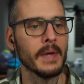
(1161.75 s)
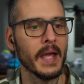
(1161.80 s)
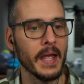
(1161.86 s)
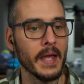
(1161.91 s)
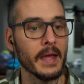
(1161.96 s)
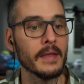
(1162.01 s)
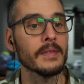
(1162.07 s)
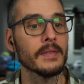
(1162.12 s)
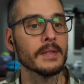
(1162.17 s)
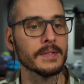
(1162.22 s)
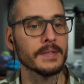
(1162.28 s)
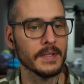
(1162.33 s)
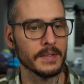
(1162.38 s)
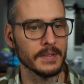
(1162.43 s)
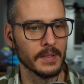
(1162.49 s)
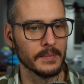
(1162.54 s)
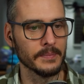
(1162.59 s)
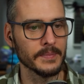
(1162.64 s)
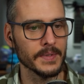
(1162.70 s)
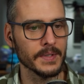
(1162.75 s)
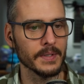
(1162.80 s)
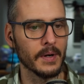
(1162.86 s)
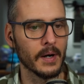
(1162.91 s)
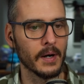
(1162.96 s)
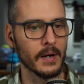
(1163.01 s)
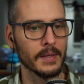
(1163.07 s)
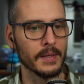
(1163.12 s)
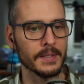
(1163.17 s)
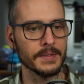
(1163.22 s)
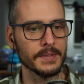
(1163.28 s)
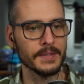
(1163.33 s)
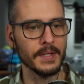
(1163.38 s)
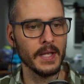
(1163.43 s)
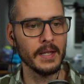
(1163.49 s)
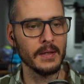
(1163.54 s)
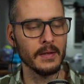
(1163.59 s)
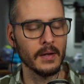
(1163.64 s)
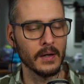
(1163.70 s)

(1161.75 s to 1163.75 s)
and the systems are the same.